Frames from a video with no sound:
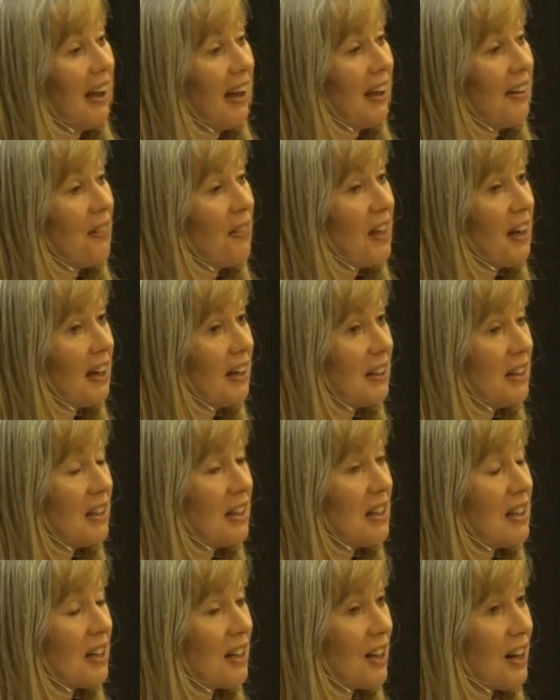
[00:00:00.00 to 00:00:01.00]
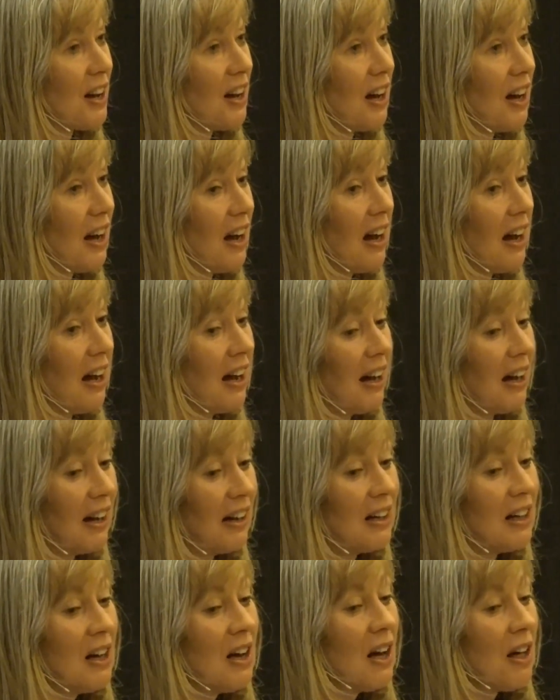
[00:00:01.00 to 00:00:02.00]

and then uh,